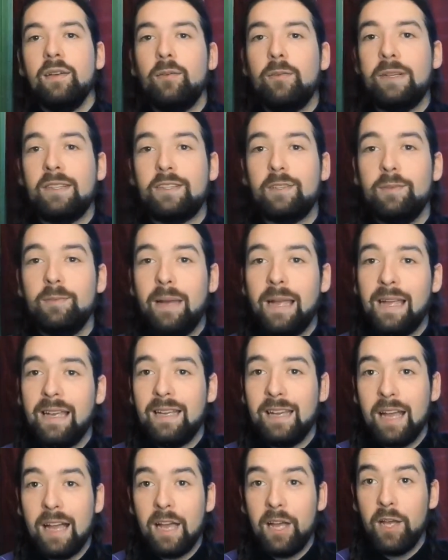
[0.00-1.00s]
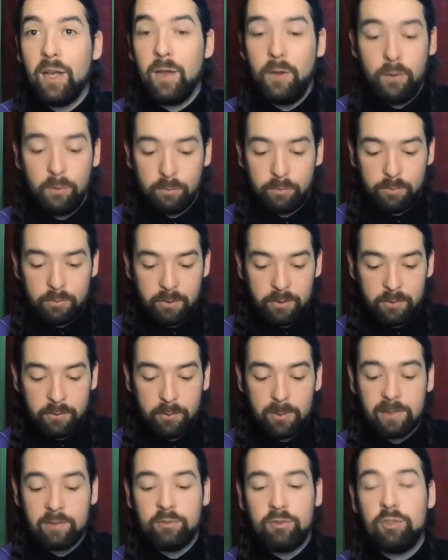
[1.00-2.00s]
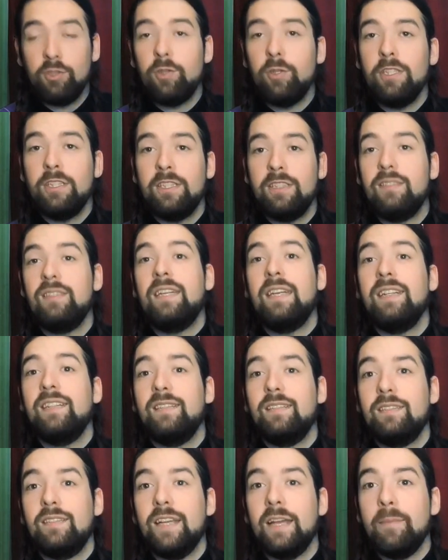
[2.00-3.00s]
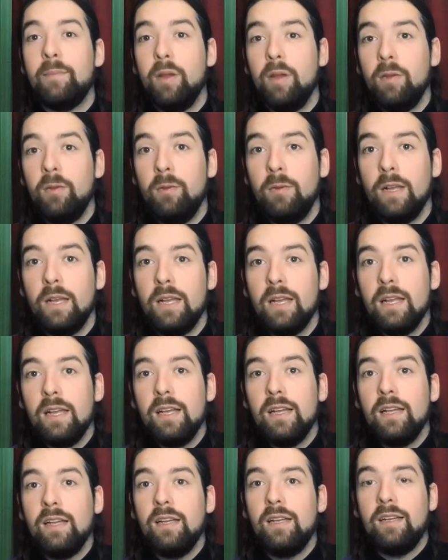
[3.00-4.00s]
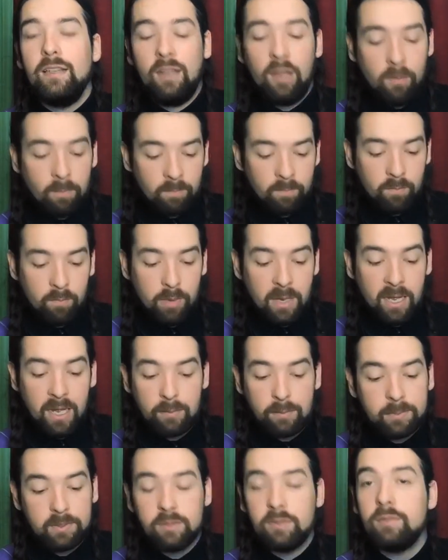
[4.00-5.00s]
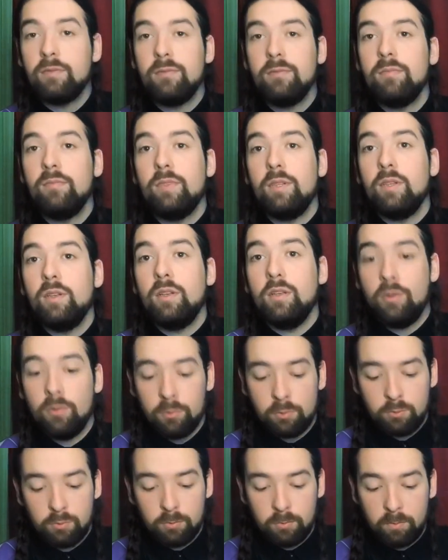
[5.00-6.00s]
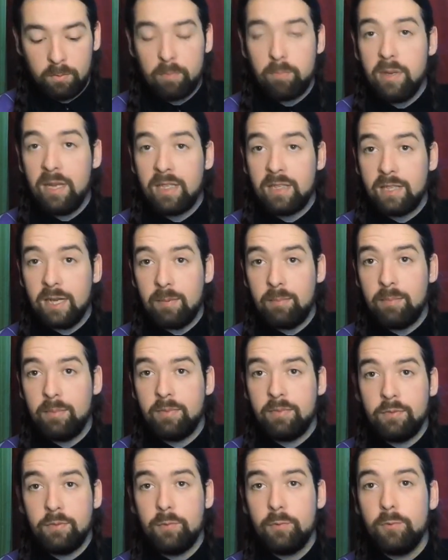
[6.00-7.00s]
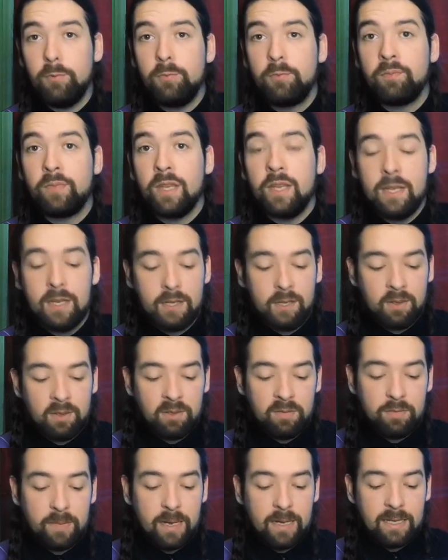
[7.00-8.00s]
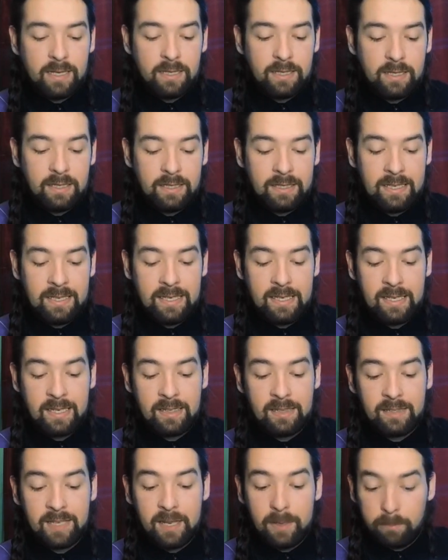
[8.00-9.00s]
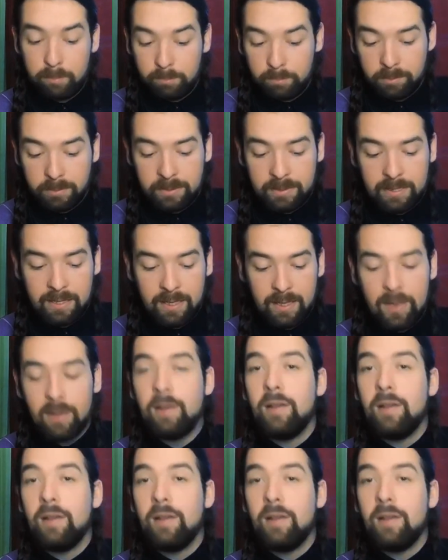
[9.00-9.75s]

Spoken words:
Welcome back. I hope you enjoyed that demo. Perhaps you picked up a few of my knitting tips.